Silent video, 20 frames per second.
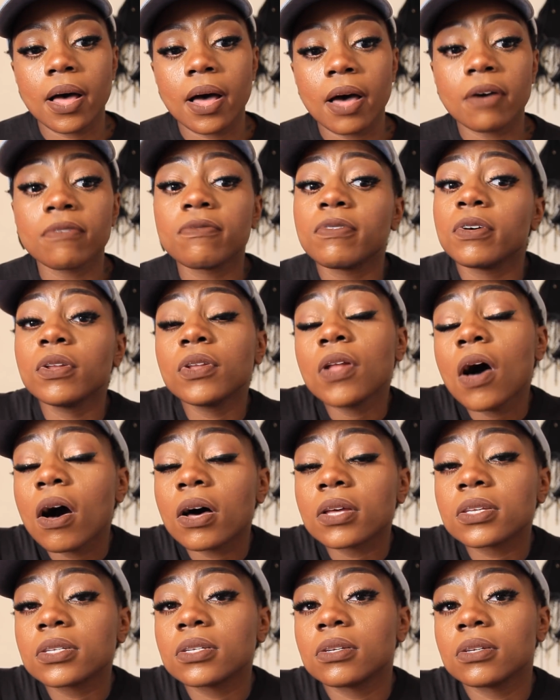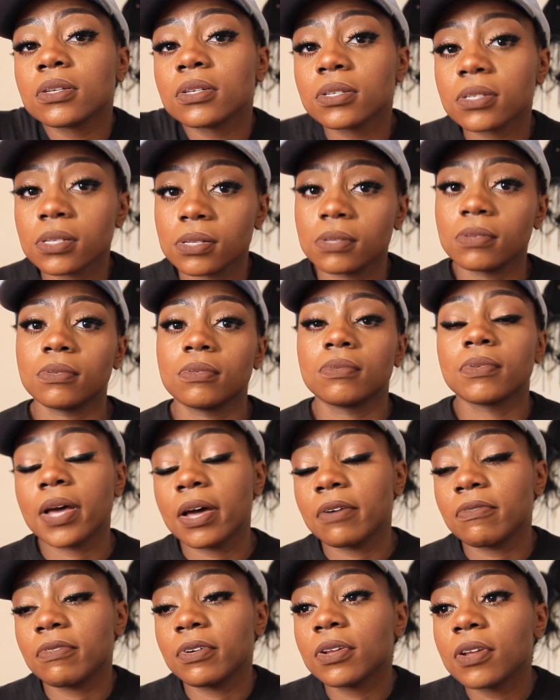I feel lost.
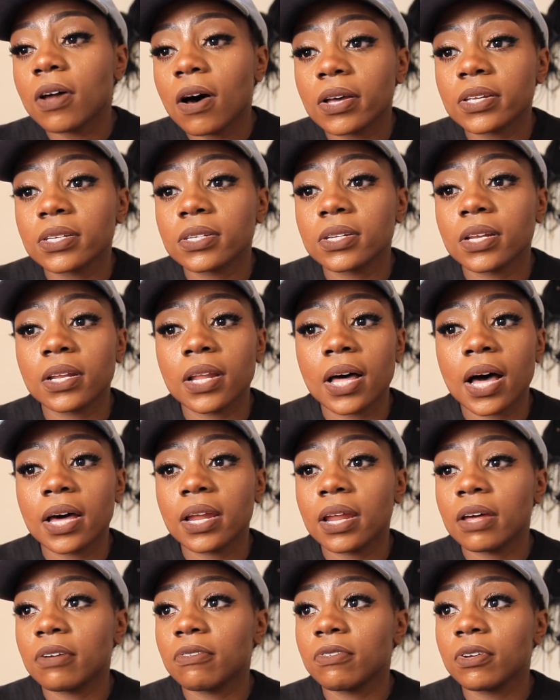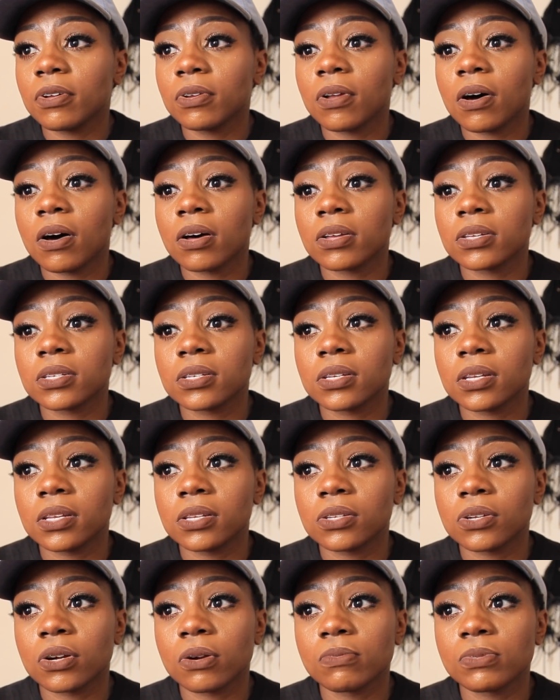I feel lost a lot. I feel lost
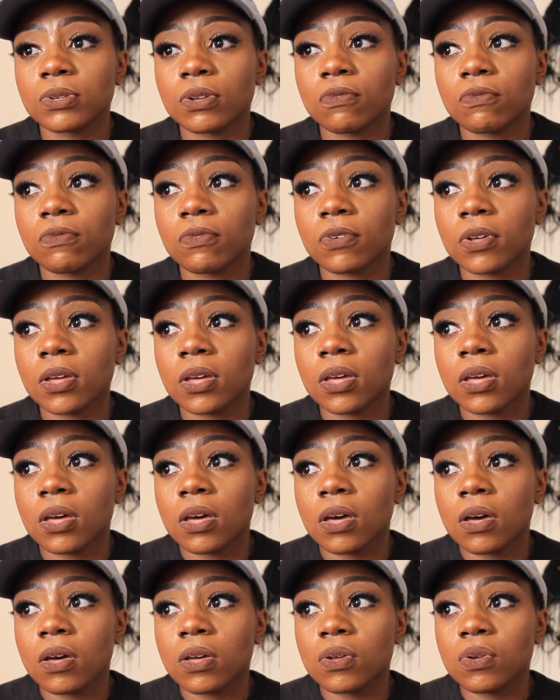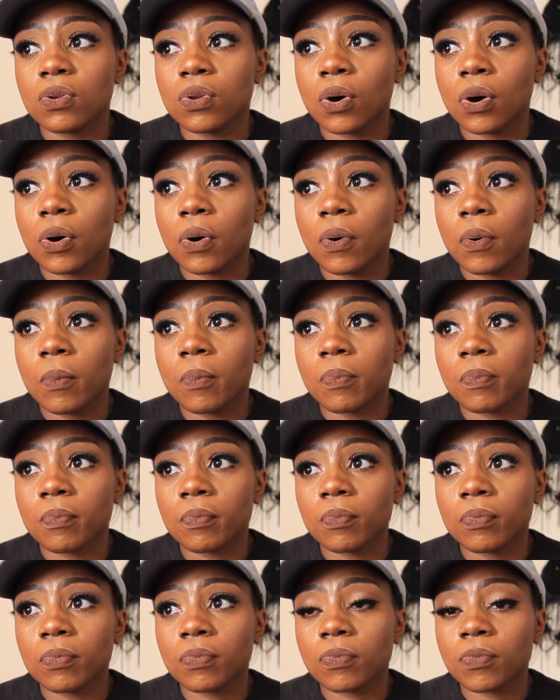in terms of, you know,
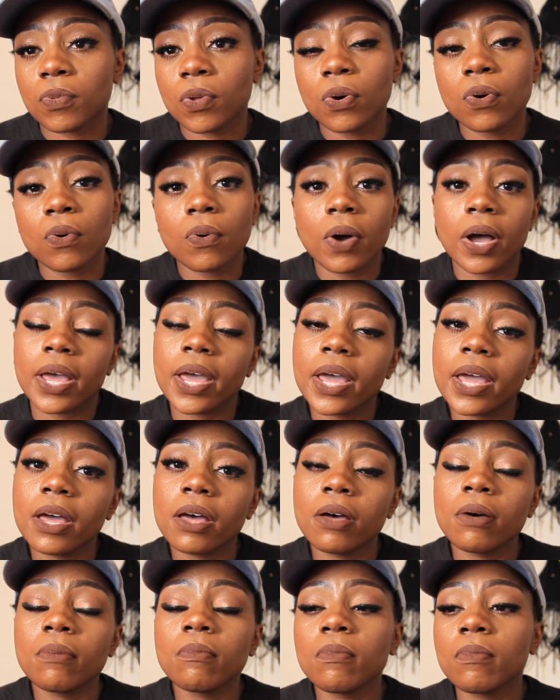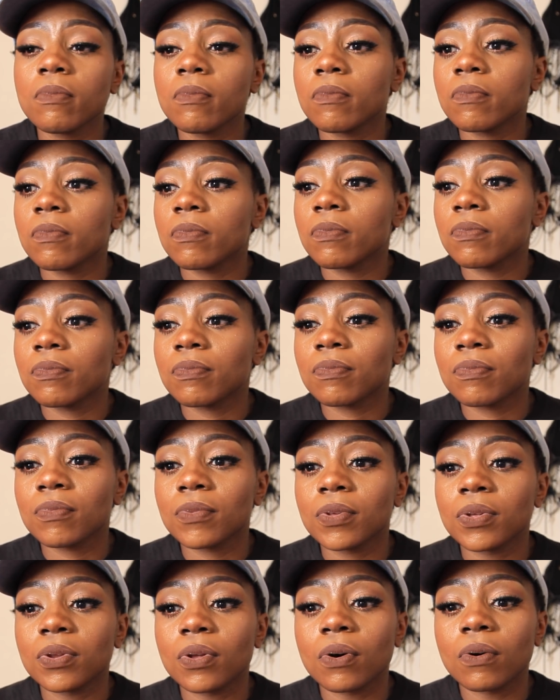who I am,
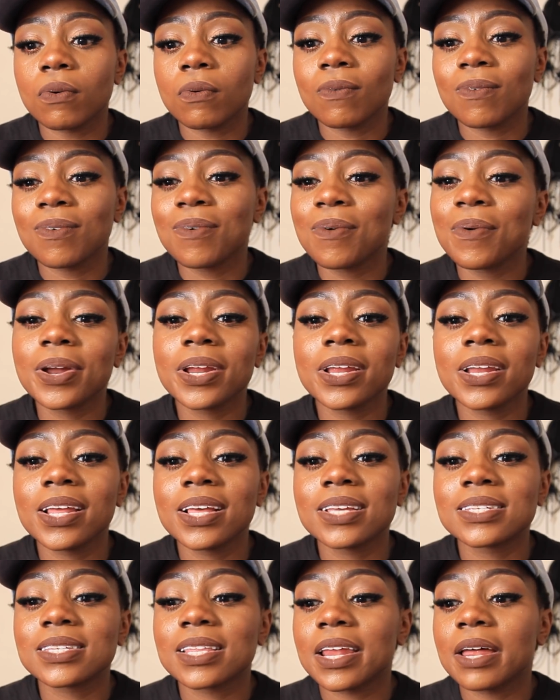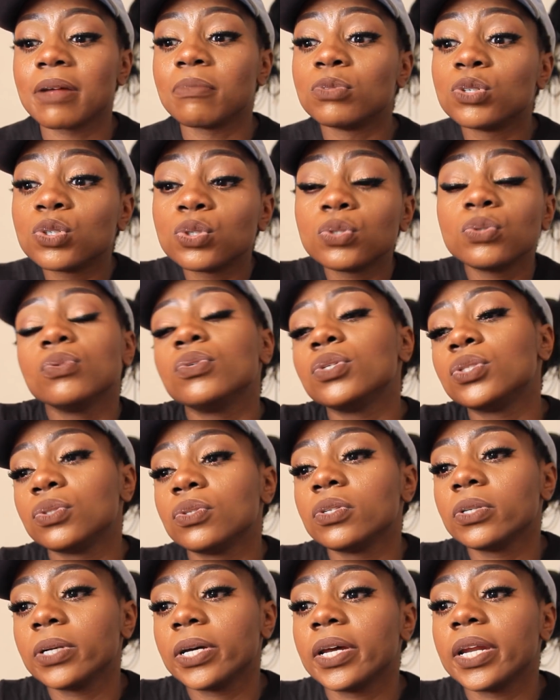you know, what it is that I'm truly,
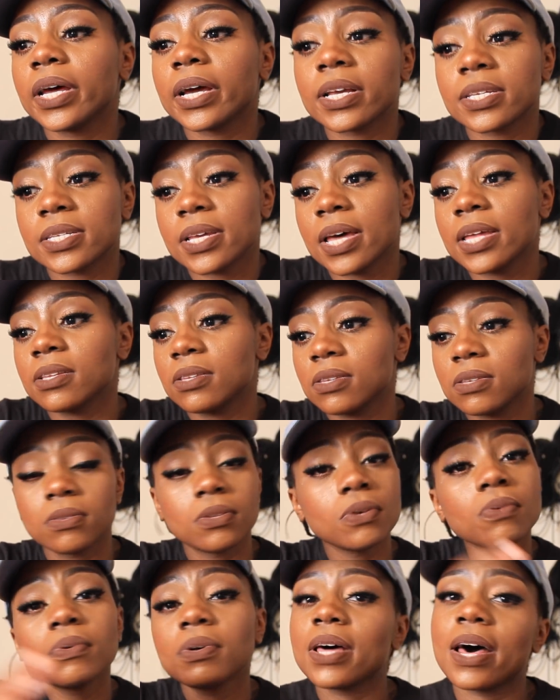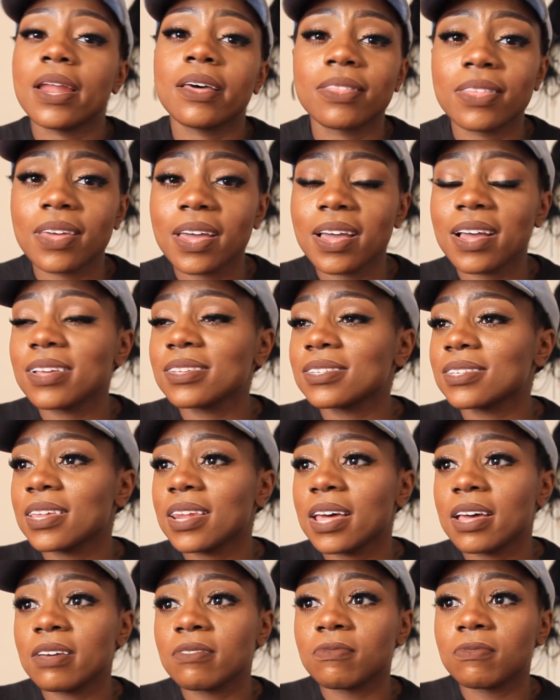truly good at, because I do a lot of things,
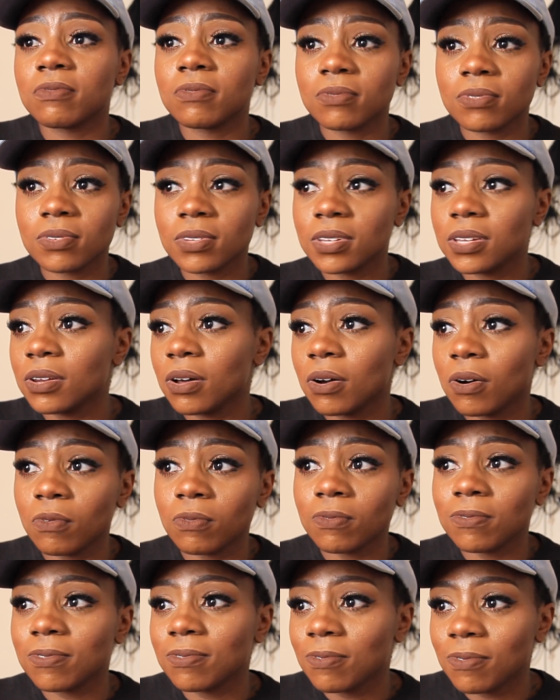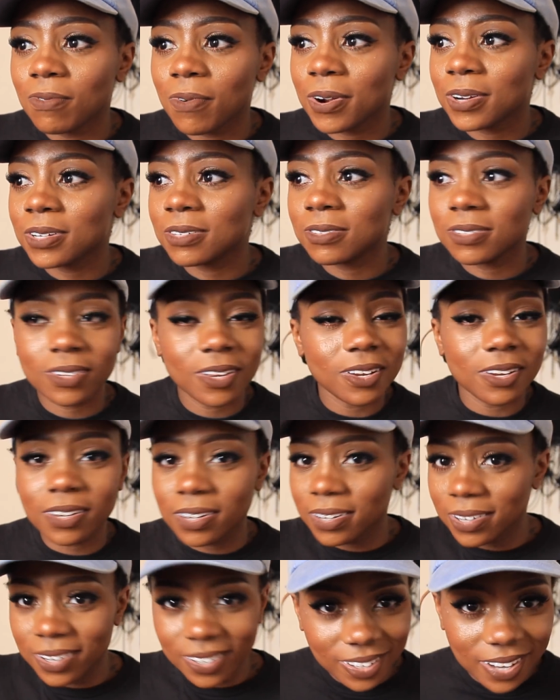and I've, you know, worked
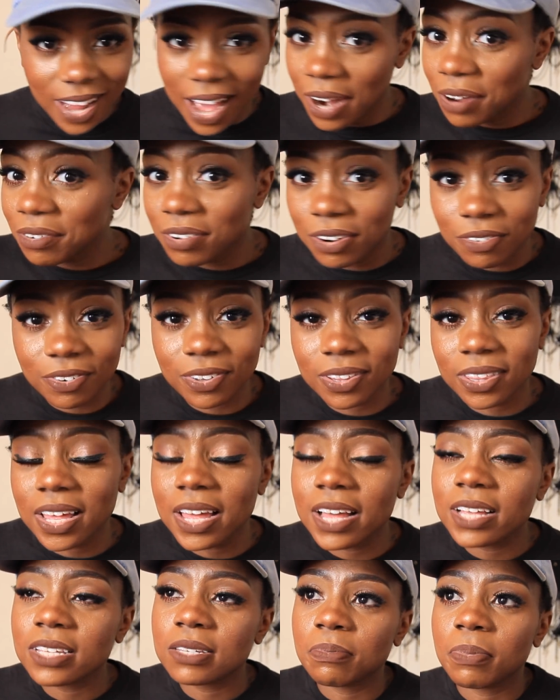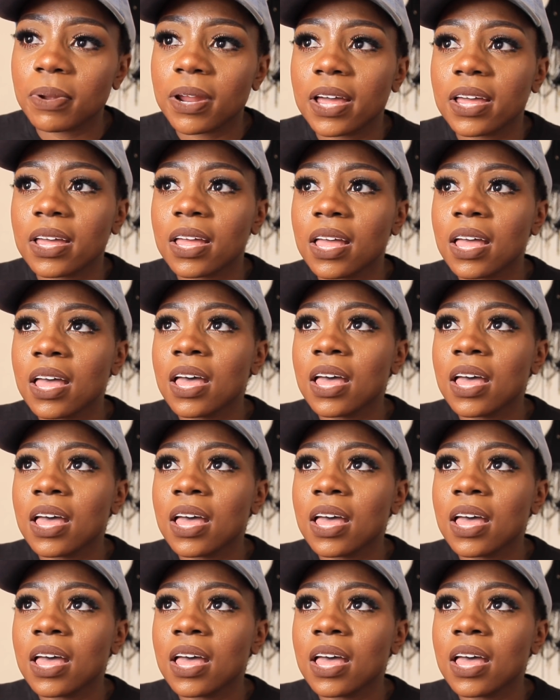in a lot of different things, but I